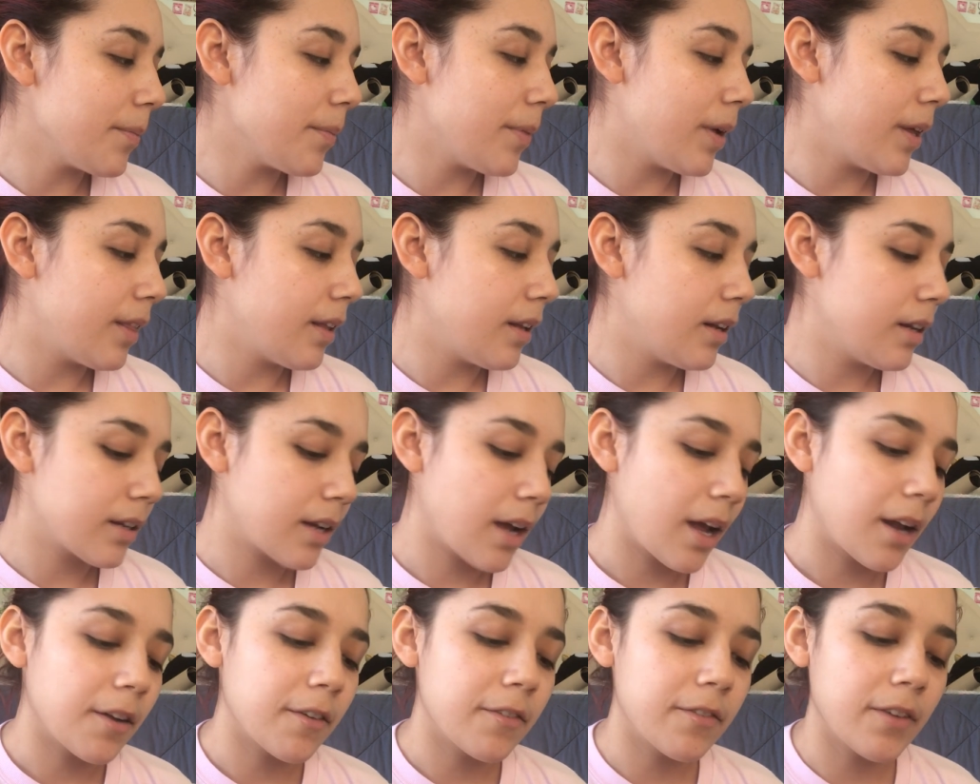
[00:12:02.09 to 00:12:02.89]
And then it
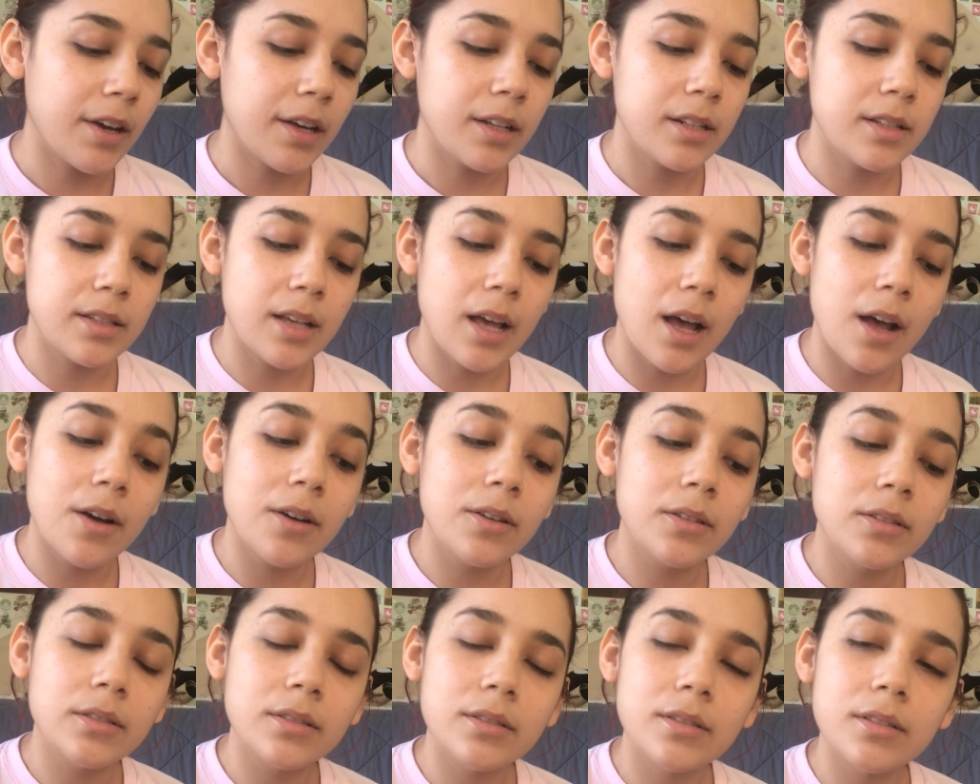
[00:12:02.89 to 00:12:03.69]
kind of fades
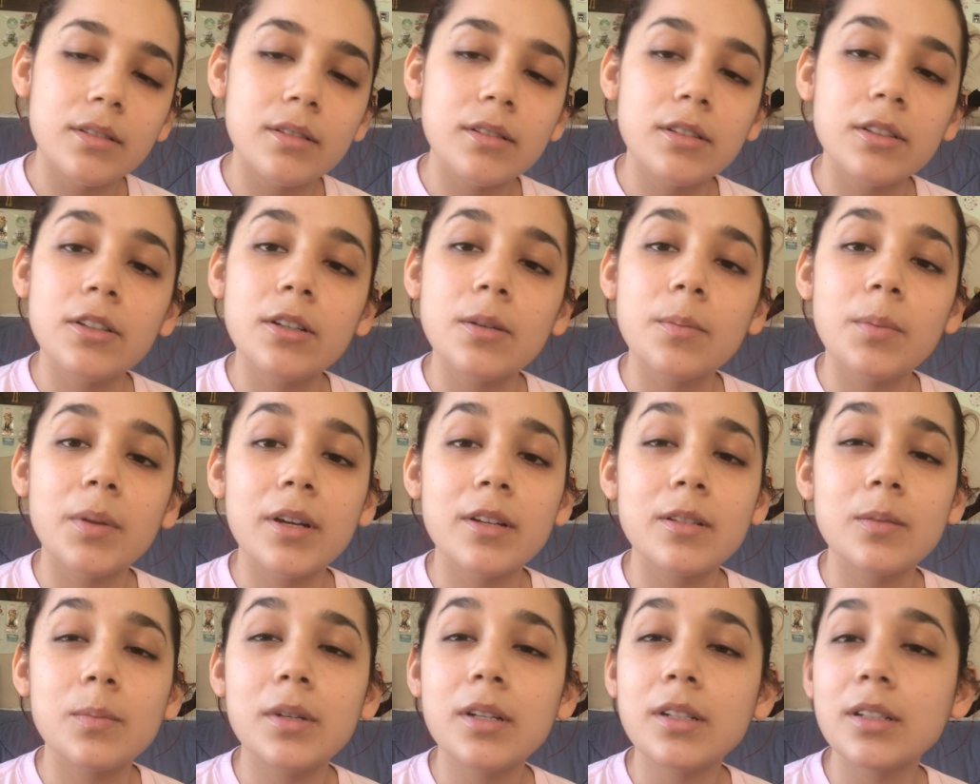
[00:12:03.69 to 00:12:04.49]
out. So you can play
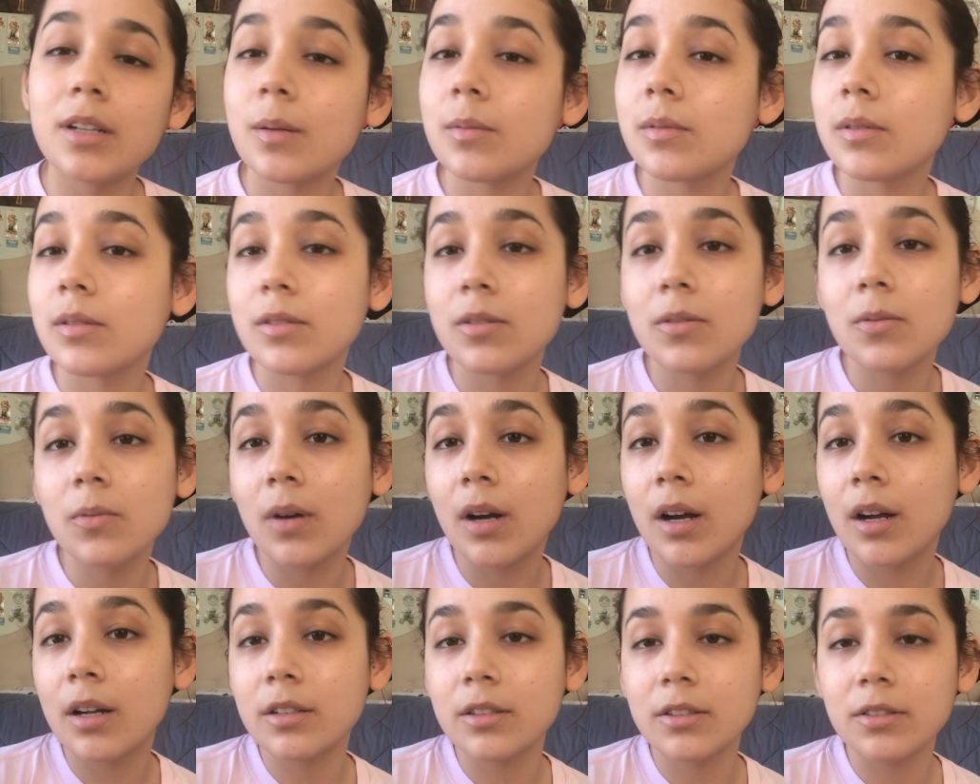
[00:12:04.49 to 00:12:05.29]
as many times as you
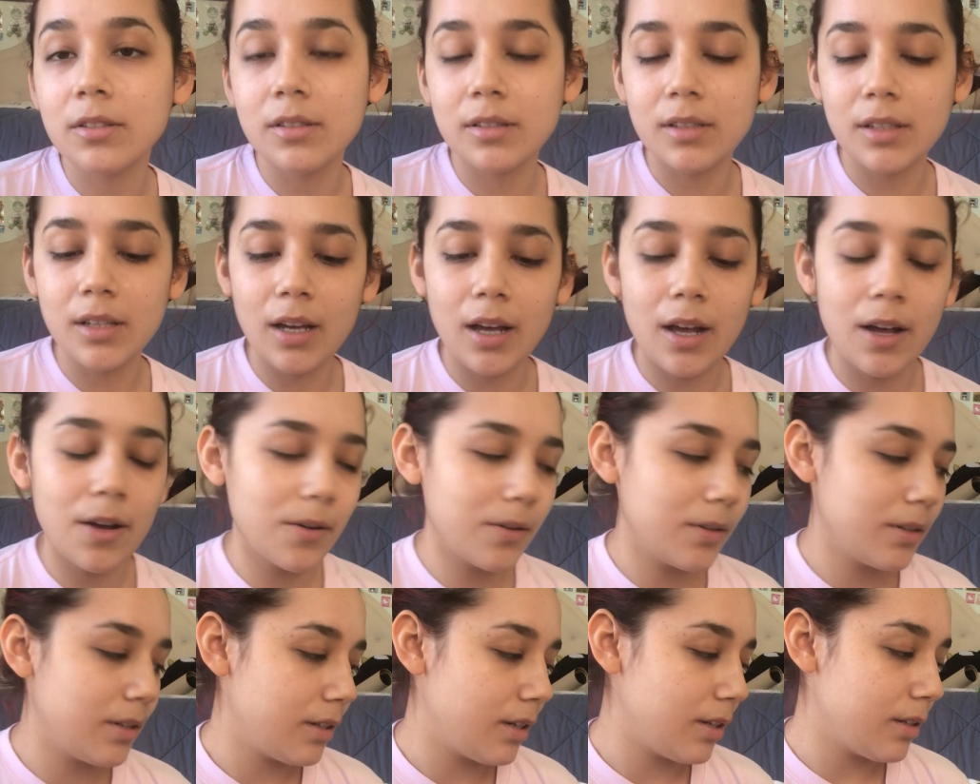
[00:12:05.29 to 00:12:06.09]
want. You'll see
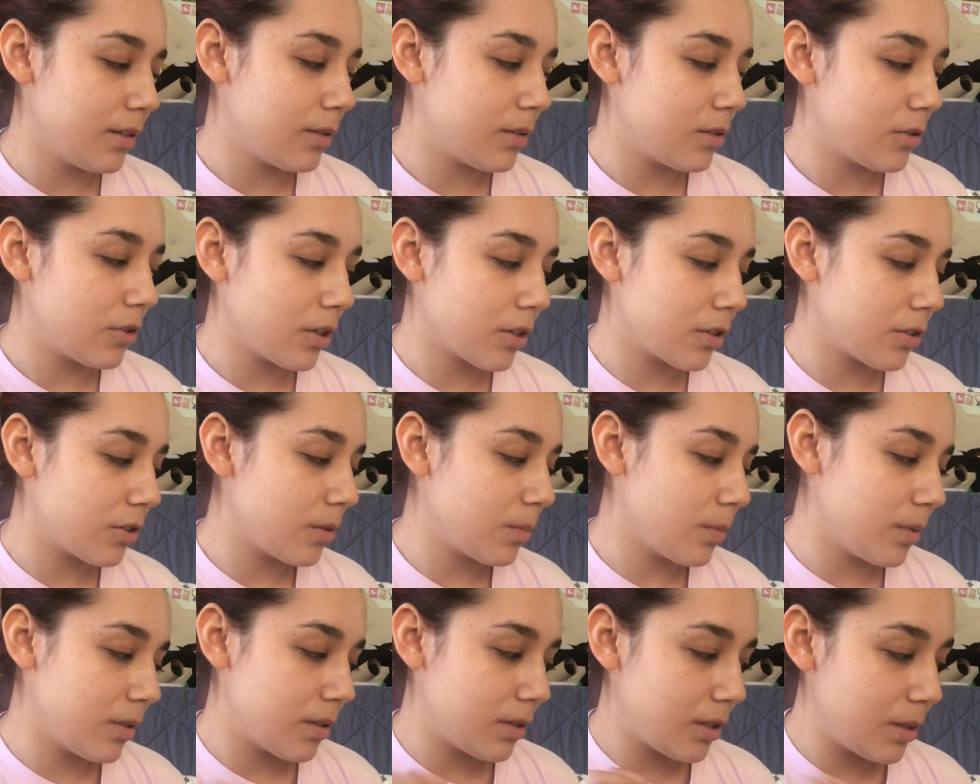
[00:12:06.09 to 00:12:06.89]
how it's
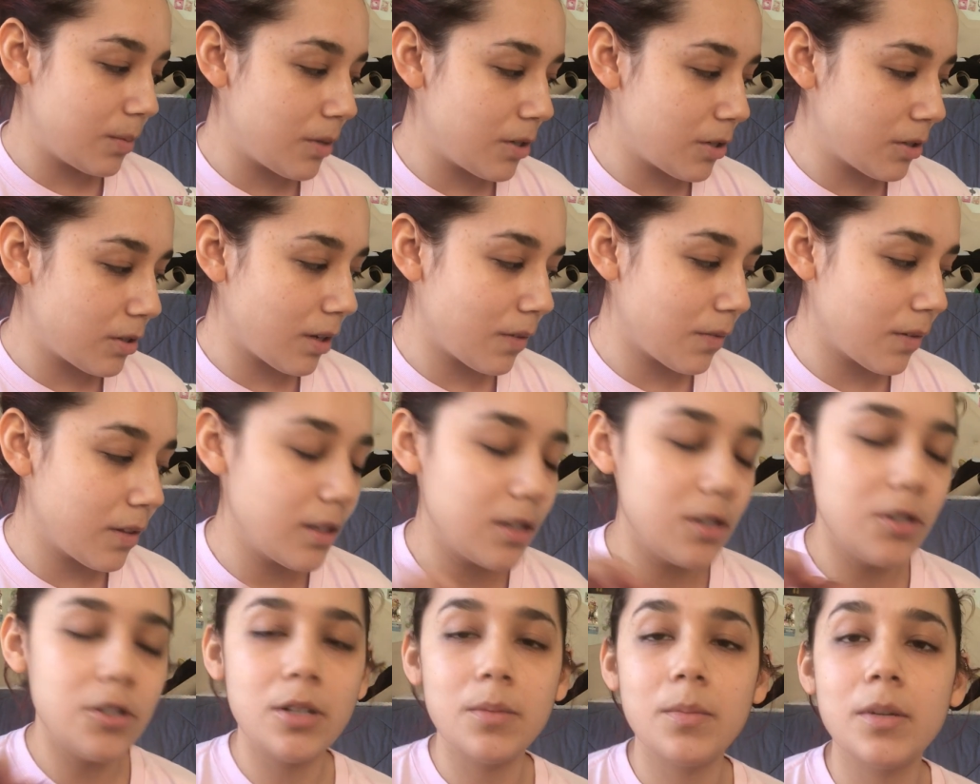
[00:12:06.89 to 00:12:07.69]
structured. But it's D major 7,
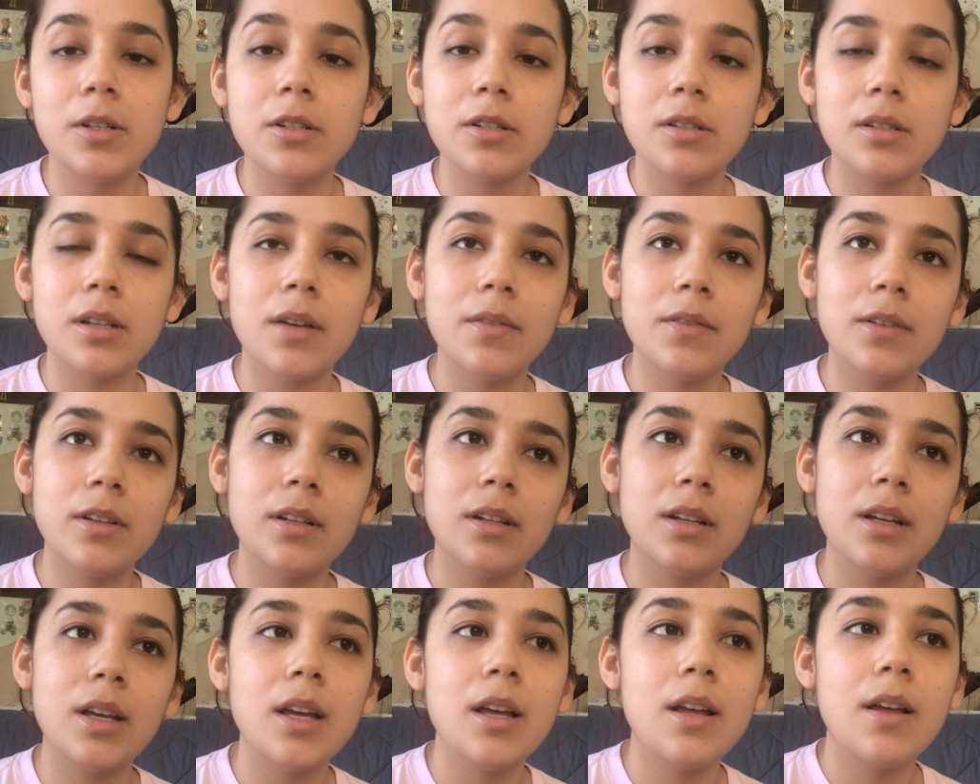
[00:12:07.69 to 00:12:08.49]
then G major 7.